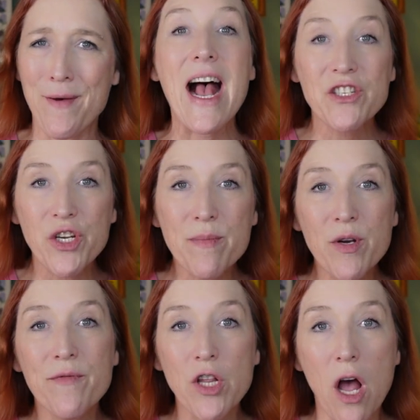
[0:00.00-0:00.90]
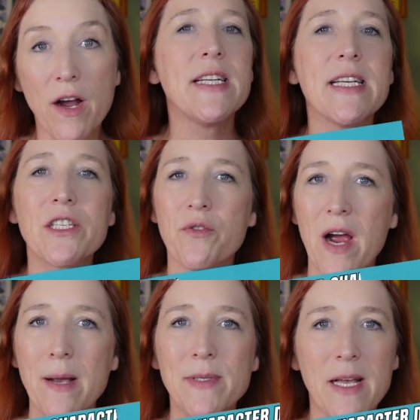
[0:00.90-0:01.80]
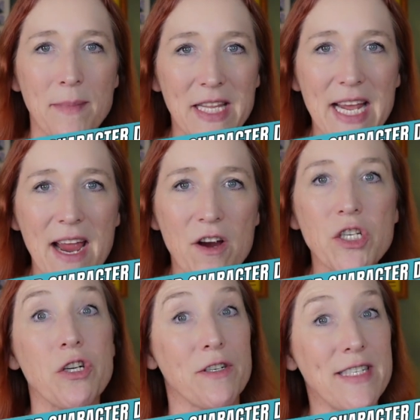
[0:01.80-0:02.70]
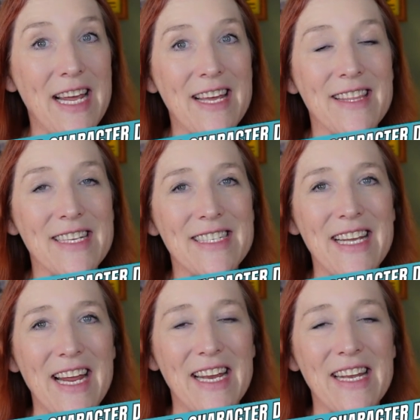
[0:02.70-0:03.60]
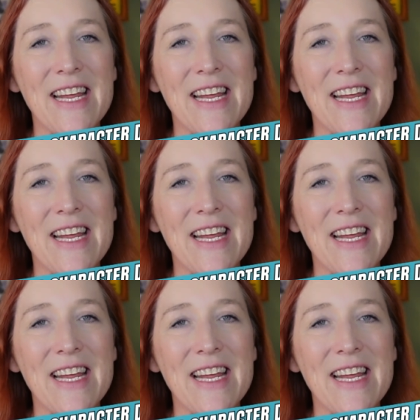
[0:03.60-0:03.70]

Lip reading: As you move along, describe some of the characters in the scene.